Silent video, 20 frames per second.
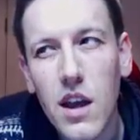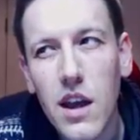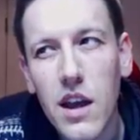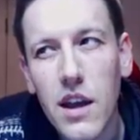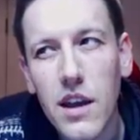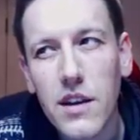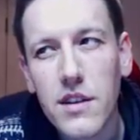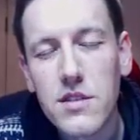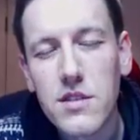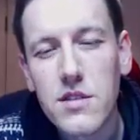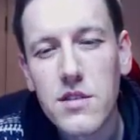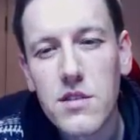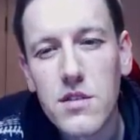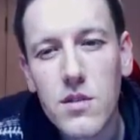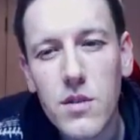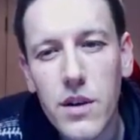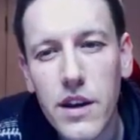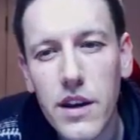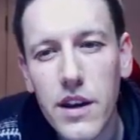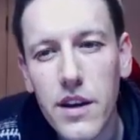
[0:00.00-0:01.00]
x
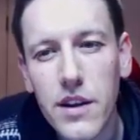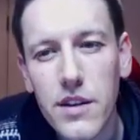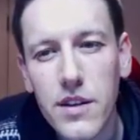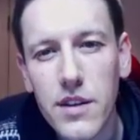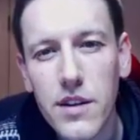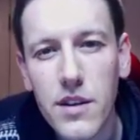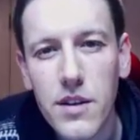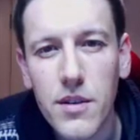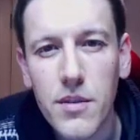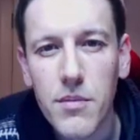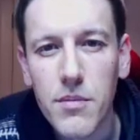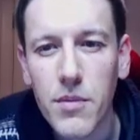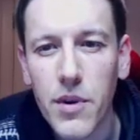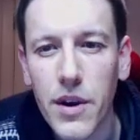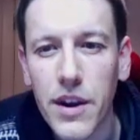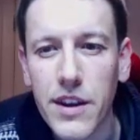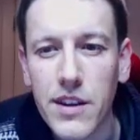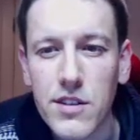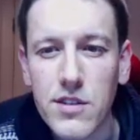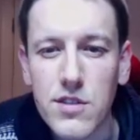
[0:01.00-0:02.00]
squared
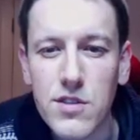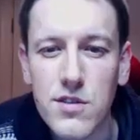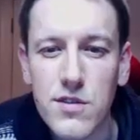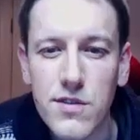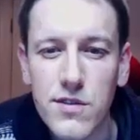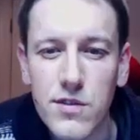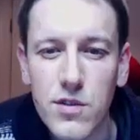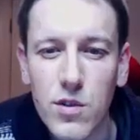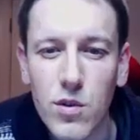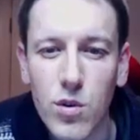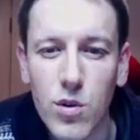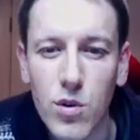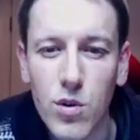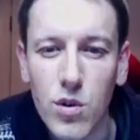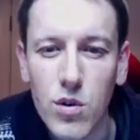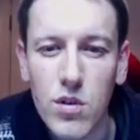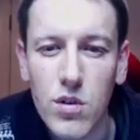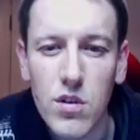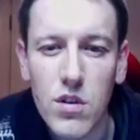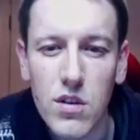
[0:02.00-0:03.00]
minus
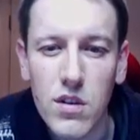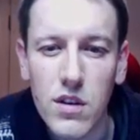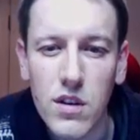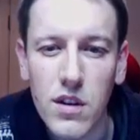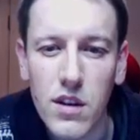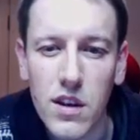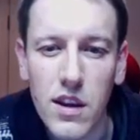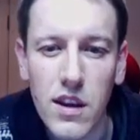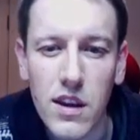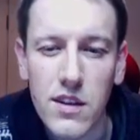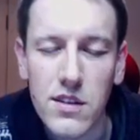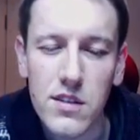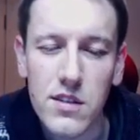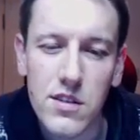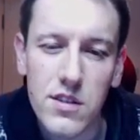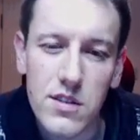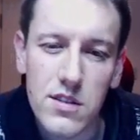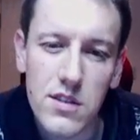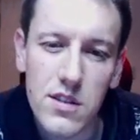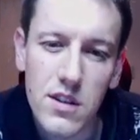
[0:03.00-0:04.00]
4, okay, so
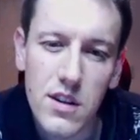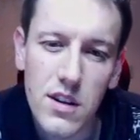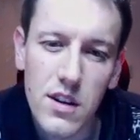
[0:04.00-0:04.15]
just,